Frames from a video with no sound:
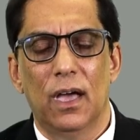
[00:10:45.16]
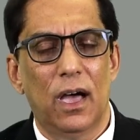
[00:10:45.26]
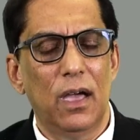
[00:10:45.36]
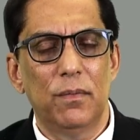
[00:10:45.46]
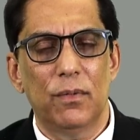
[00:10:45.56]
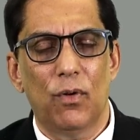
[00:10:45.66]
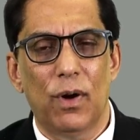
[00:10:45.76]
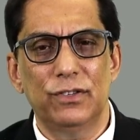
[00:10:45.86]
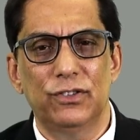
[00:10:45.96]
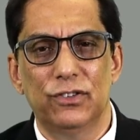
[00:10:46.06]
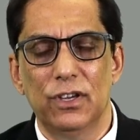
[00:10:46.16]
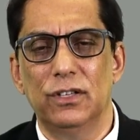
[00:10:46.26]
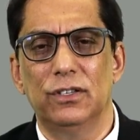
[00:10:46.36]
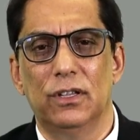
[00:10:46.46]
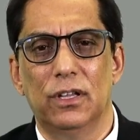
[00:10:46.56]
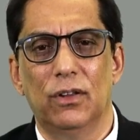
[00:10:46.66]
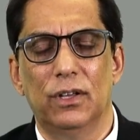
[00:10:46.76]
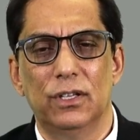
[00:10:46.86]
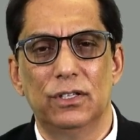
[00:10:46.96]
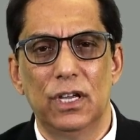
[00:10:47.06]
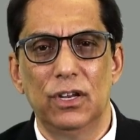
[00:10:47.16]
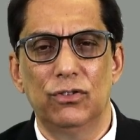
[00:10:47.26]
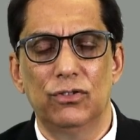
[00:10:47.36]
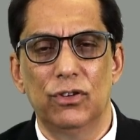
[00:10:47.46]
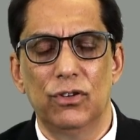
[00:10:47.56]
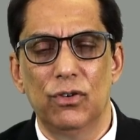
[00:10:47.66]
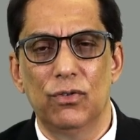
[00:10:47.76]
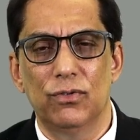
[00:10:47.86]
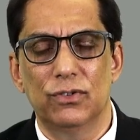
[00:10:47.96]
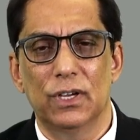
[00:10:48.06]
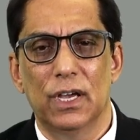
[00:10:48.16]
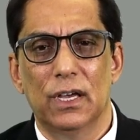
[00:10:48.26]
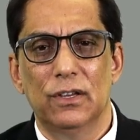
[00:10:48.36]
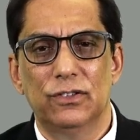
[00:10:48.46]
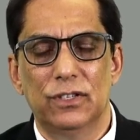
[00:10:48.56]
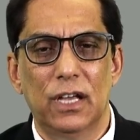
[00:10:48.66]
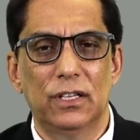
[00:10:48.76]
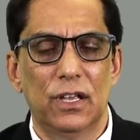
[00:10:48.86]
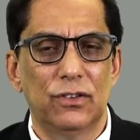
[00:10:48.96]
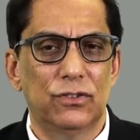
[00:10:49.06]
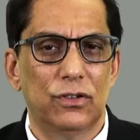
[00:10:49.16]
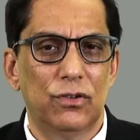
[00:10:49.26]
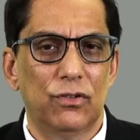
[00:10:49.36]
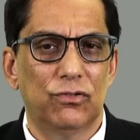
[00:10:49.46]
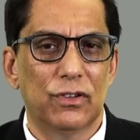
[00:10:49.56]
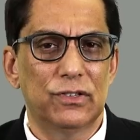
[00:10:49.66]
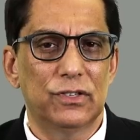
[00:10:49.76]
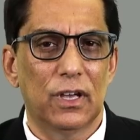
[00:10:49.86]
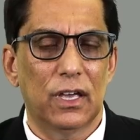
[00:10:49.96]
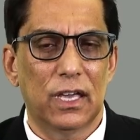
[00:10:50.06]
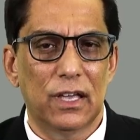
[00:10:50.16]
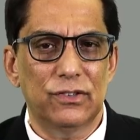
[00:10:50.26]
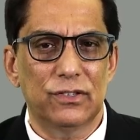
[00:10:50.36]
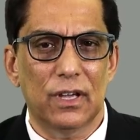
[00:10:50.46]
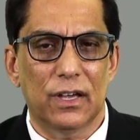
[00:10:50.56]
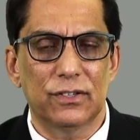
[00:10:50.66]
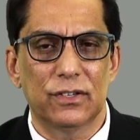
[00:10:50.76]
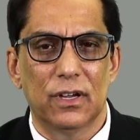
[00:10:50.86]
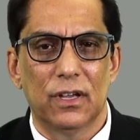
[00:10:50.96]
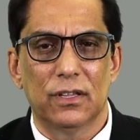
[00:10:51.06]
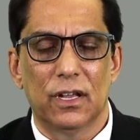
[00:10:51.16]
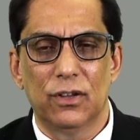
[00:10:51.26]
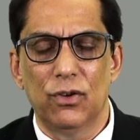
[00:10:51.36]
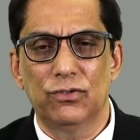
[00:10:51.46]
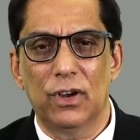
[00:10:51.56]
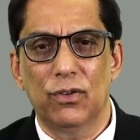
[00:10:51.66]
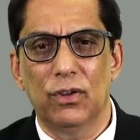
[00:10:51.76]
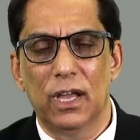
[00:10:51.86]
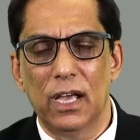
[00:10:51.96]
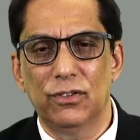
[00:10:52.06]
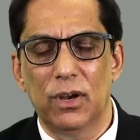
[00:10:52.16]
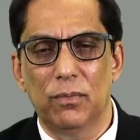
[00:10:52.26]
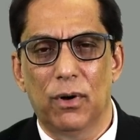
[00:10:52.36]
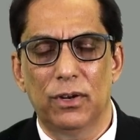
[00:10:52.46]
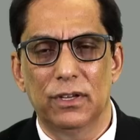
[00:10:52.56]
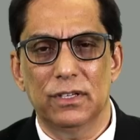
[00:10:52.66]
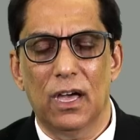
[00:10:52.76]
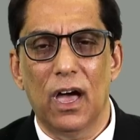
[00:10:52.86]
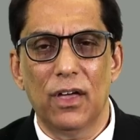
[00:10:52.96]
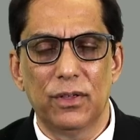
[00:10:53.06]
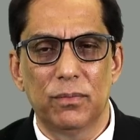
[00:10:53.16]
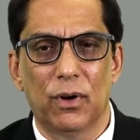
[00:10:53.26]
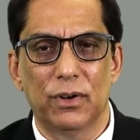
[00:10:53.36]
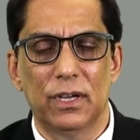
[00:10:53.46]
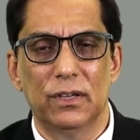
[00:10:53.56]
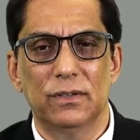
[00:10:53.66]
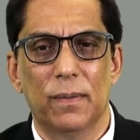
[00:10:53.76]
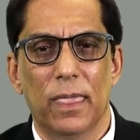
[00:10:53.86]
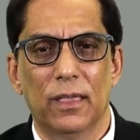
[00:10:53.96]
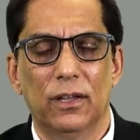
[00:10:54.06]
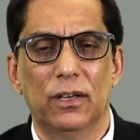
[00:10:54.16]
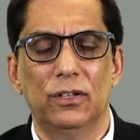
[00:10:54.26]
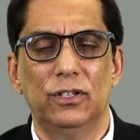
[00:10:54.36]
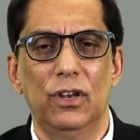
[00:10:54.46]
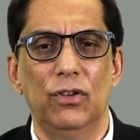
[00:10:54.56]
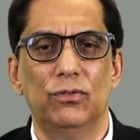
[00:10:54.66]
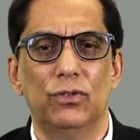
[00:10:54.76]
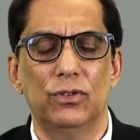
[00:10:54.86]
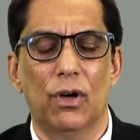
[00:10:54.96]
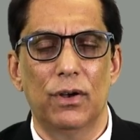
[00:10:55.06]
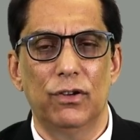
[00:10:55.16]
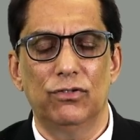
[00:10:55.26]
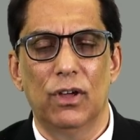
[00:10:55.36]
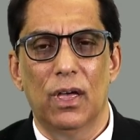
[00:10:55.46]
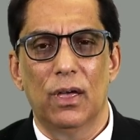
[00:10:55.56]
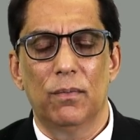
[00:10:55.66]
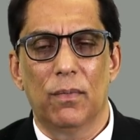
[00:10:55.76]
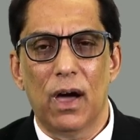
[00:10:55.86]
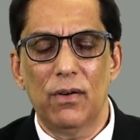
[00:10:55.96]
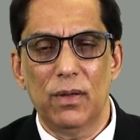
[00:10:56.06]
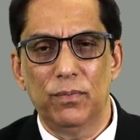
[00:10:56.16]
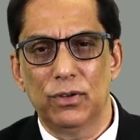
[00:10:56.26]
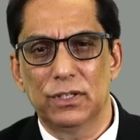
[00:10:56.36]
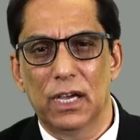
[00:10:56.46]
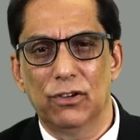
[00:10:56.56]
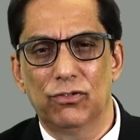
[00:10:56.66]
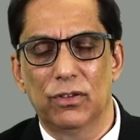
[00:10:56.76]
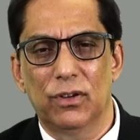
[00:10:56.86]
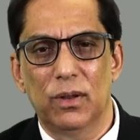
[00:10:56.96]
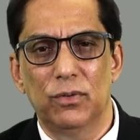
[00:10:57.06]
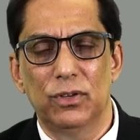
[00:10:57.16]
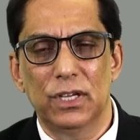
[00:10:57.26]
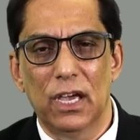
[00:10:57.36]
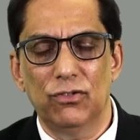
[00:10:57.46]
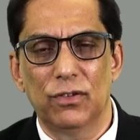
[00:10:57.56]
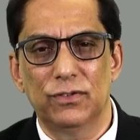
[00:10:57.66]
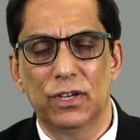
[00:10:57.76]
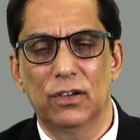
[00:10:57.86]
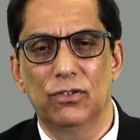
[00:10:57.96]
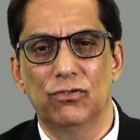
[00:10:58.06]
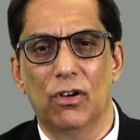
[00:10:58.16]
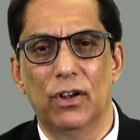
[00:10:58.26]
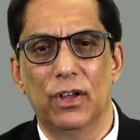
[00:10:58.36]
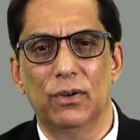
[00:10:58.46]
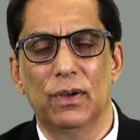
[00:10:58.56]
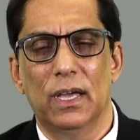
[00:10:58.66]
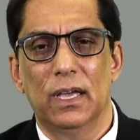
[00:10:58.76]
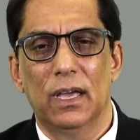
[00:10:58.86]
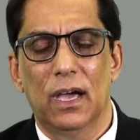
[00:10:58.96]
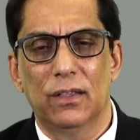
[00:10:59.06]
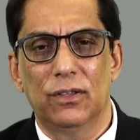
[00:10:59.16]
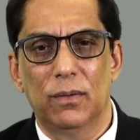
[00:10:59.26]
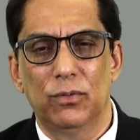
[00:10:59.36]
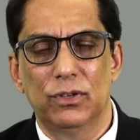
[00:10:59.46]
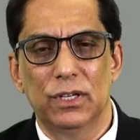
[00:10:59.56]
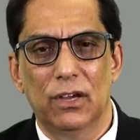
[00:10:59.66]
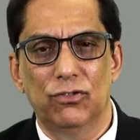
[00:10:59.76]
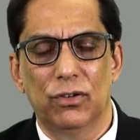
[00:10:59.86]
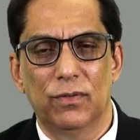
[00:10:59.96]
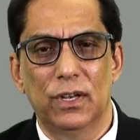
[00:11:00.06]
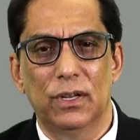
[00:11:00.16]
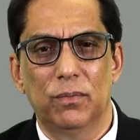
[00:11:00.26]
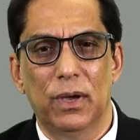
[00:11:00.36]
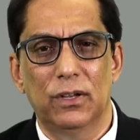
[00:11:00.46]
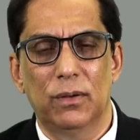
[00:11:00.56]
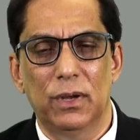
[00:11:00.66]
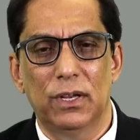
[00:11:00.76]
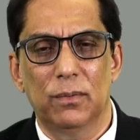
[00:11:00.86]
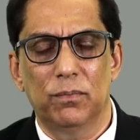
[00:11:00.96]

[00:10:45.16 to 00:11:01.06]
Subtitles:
I am quite certain they'll continue to use state institutions against us. They'll use regulatory bodies, other bodies. They'll continue to tarnish my reputation, the reputation of Second Jalo, and the reputation of independent media.